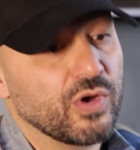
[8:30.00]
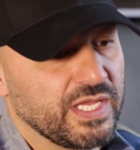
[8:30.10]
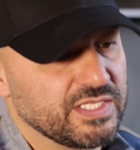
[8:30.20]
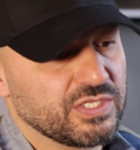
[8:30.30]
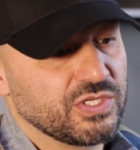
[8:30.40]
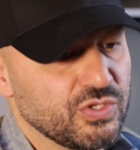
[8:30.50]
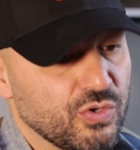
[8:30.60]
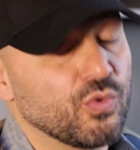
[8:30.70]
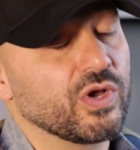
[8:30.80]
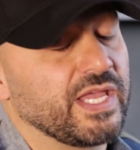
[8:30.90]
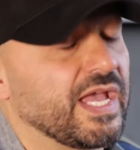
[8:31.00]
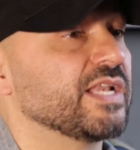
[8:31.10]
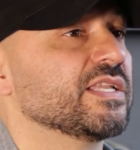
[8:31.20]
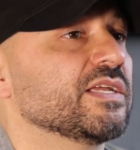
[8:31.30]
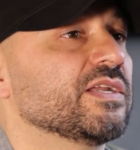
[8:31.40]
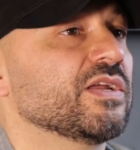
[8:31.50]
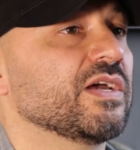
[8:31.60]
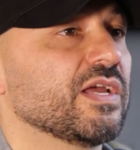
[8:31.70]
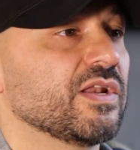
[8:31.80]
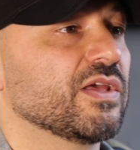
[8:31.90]
what he's going to do or what he had done, and
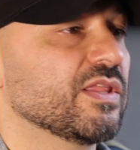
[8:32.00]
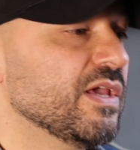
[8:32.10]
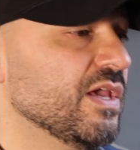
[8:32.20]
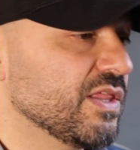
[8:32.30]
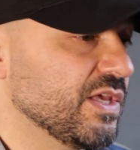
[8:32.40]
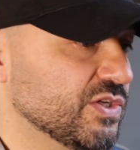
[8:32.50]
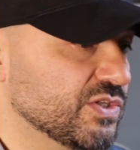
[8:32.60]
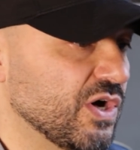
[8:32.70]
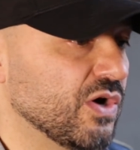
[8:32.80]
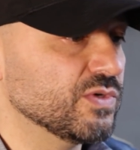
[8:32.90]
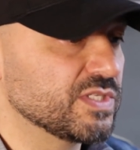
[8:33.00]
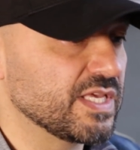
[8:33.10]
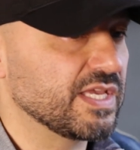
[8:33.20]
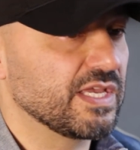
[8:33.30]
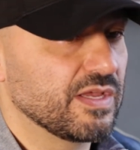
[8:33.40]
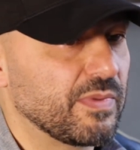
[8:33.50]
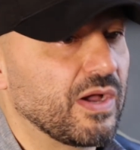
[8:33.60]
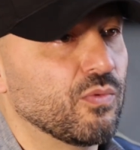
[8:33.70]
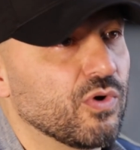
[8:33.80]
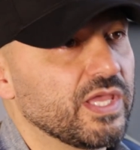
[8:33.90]
I and I think Shah was thinking
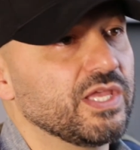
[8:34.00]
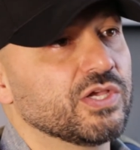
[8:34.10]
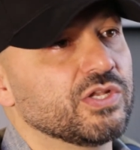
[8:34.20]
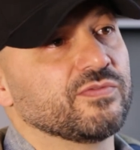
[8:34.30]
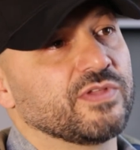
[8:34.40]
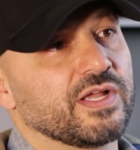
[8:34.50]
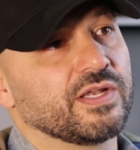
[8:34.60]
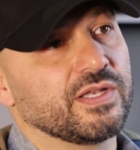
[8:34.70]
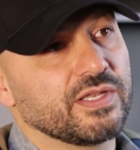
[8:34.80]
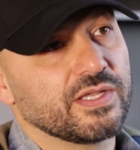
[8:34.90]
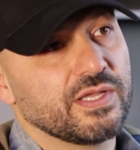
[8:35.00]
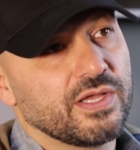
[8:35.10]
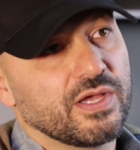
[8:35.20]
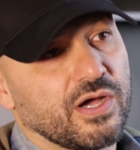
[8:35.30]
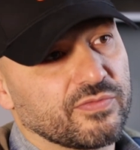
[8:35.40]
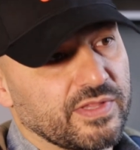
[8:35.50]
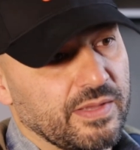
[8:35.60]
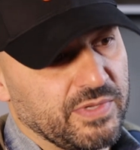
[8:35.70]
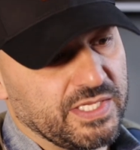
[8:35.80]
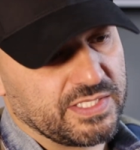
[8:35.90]
about what he could have done after
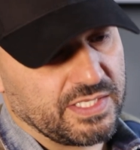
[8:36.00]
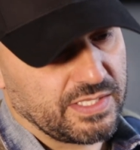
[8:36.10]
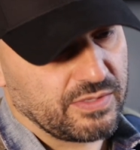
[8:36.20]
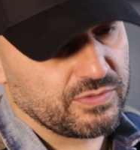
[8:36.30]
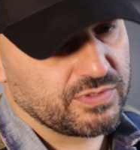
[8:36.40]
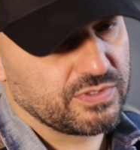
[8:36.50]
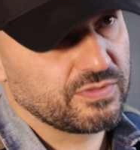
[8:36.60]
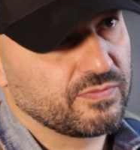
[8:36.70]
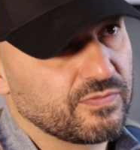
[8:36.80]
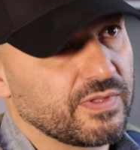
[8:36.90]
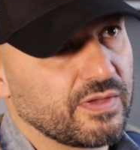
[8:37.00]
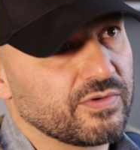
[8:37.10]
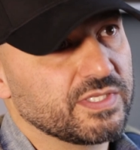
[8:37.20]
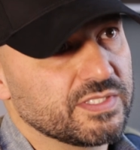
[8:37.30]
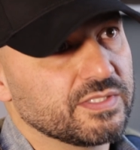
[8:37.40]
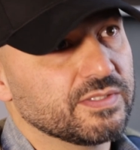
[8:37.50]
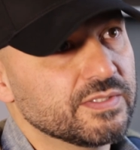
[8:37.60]
that meeting, and that was for that reason.